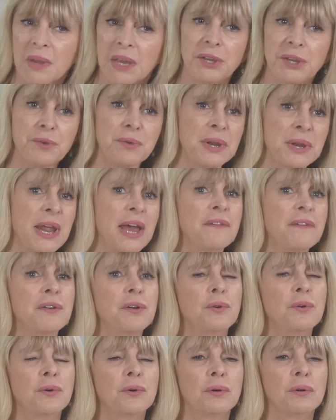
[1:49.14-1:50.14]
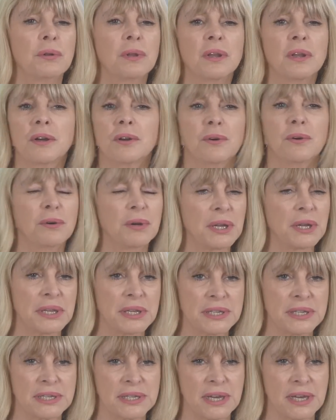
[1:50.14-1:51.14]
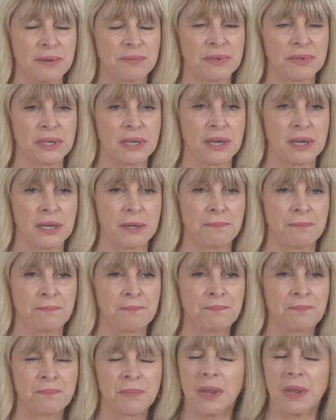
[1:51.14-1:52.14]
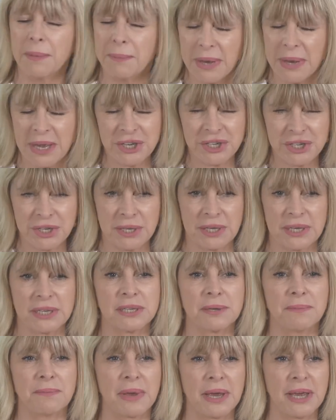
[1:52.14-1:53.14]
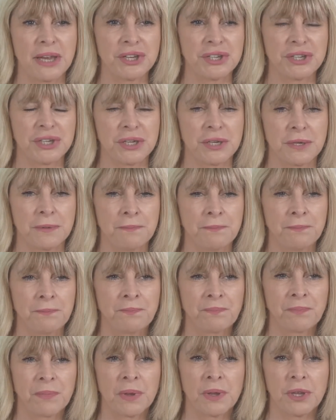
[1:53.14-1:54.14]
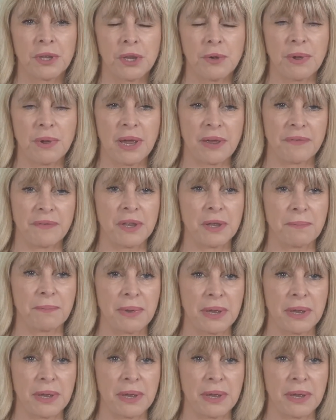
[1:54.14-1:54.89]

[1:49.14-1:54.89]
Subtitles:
and you can have it all at the same time. Imagine this. Imagine you were having a